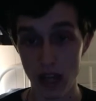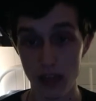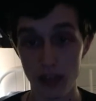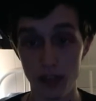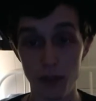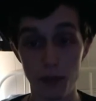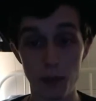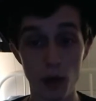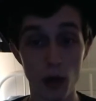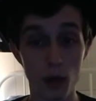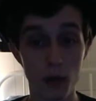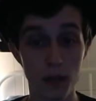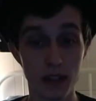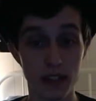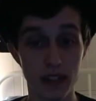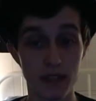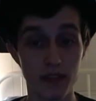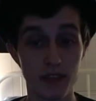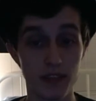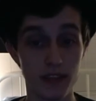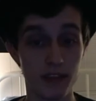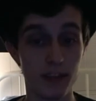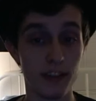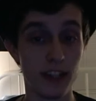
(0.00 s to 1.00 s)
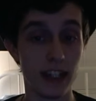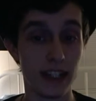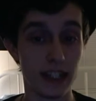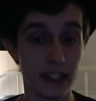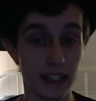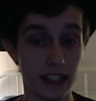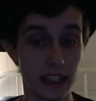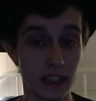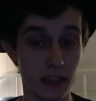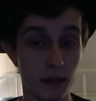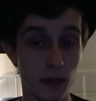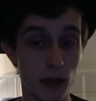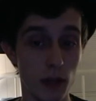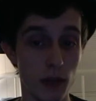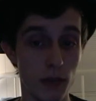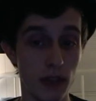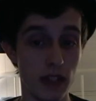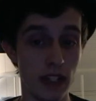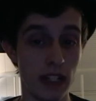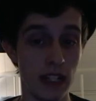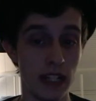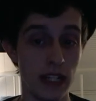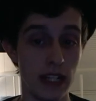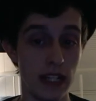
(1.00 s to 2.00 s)
The purpose of the fake
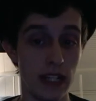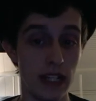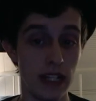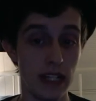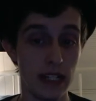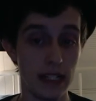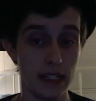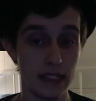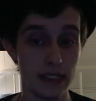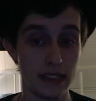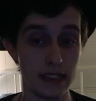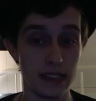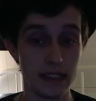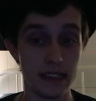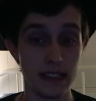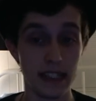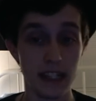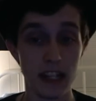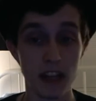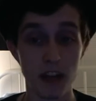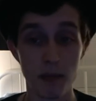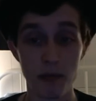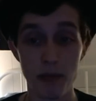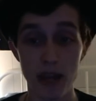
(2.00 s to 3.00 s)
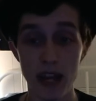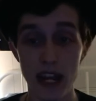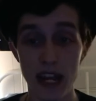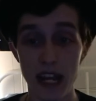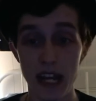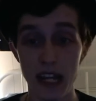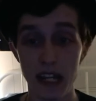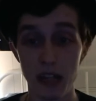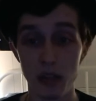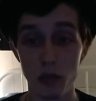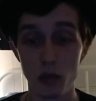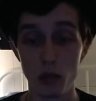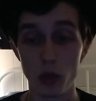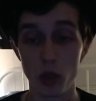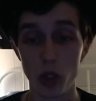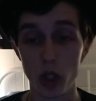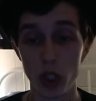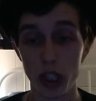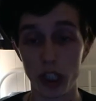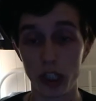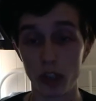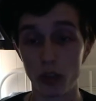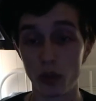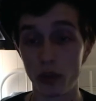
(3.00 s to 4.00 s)
experiment is to see if pain will
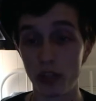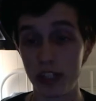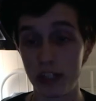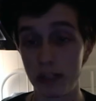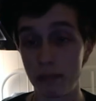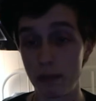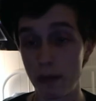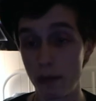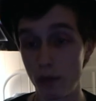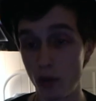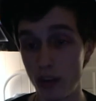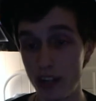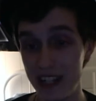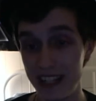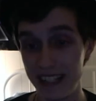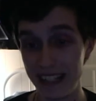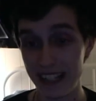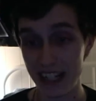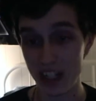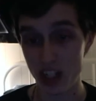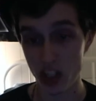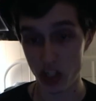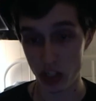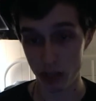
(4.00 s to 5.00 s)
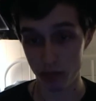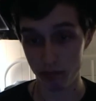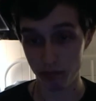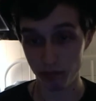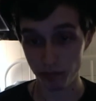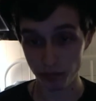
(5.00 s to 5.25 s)
increase memorization.